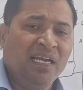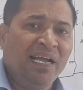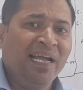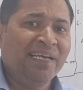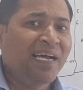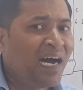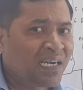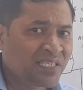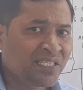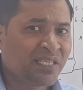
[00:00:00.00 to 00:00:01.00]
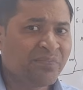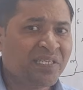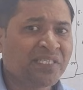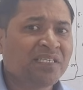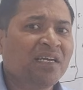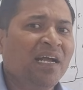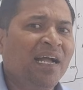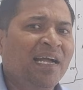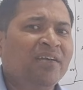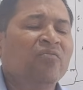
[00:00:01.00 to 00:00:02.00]
and RCCBs
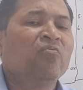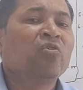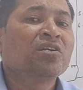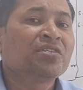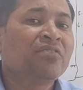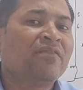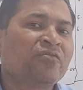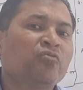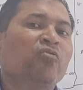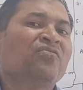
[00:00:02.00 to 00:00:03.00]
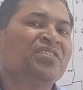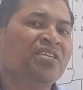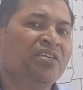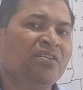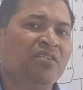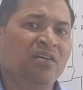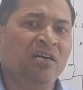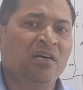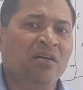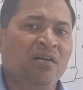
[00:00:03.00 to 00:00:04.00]
and what you have to go with
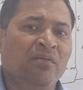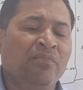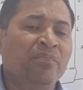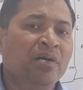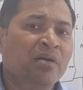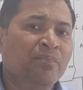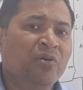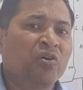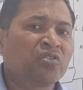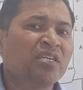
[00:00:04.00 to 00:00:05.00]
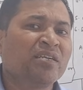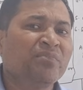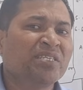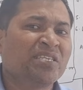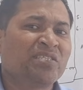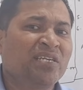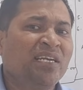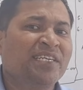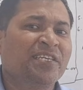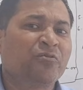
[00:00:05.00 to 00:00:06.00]
the precautionary measures
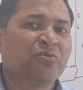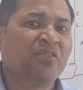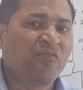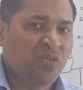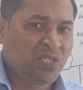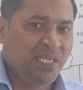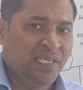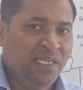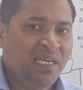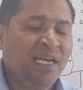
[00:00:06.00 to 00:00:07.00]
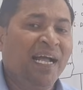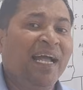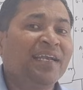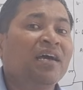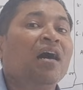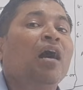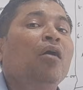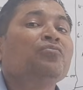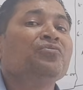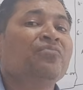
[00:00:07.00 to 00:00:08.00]
related to the first aid, and
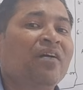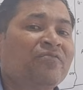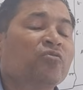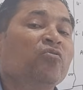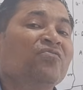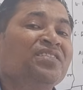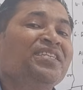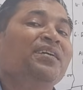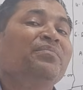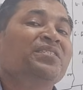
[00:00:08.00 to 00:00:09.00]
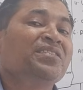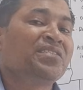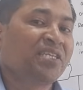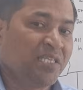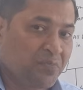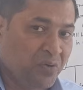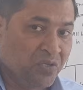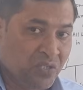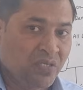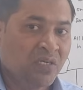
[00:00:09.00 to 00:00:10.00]
how you have to go with the emergency
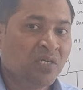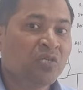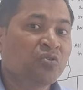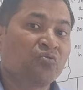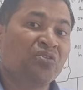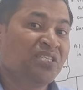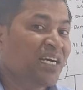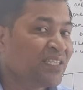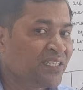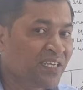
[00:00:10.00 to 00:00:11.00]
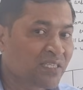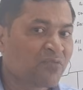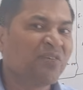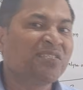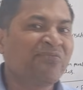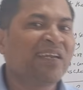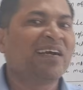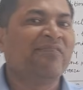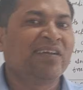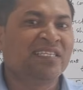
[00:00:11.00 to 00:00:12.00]
response. So these are the things which we'll
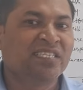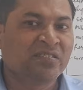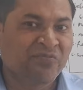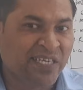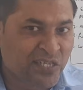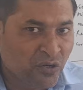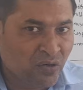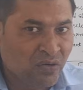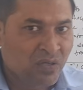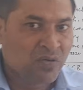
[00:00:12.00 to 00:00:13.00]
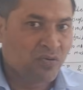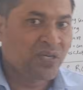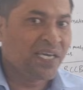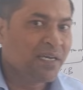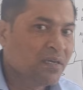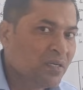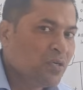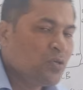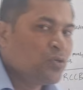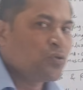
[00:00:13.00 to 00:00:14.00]
cover in this video. Okay,
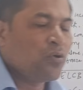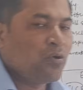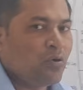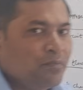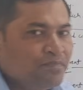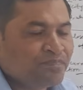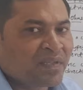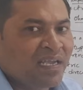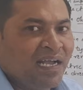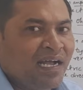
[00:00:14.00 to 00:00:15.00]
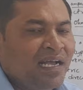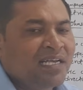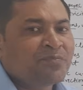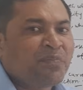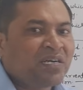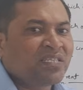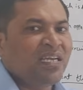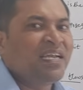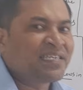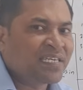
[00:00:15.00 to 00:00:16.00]
so as per the
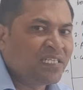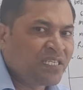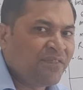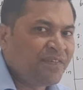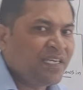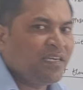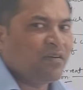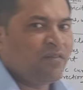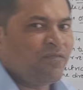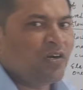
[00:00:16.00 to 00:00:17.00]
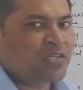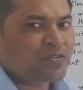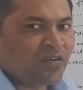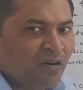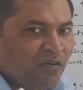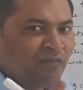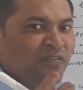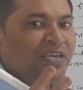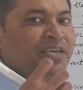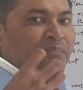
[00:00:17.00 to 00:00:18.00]
electrical safety, first
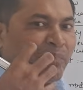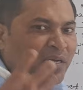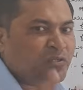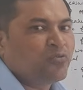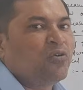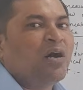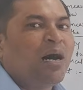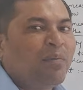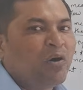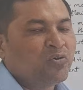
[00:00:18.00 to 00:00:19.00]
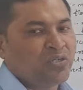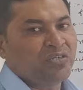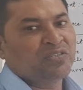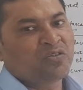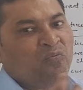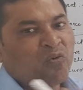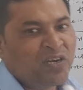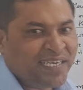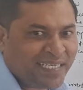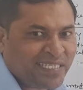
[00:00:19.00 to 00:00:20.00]
we must know about the
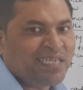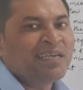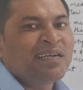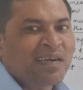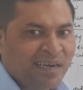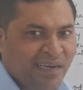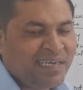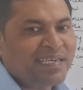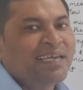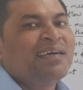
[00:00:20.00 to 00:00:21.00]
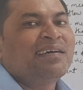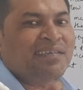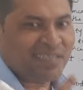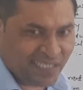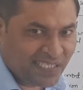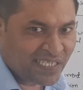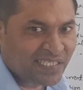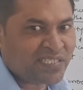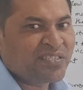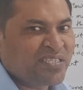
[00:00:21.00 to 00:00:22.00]
voltage, current,
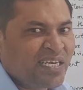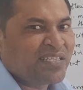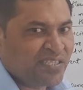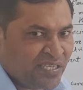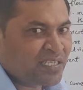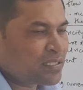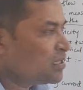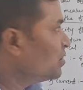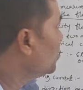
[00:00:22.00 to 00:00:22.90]
resistance. These are the things.